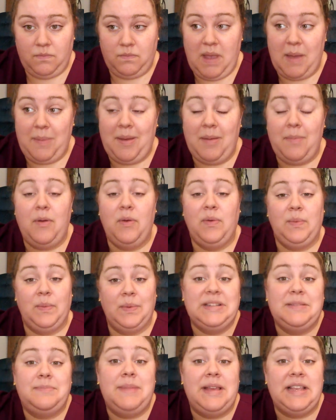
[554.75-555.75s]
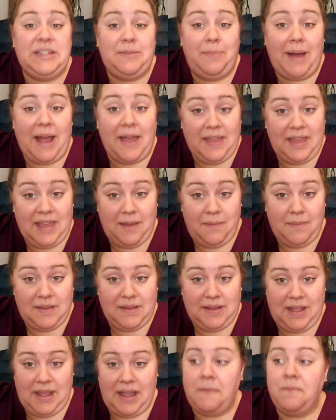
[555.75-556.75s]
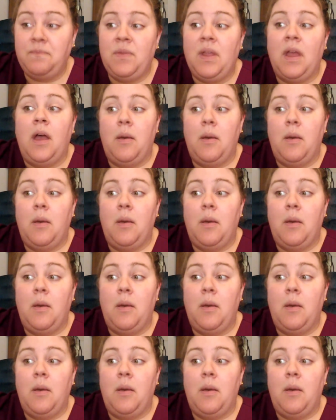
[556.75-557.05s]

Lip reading: maybe was missed by the MC,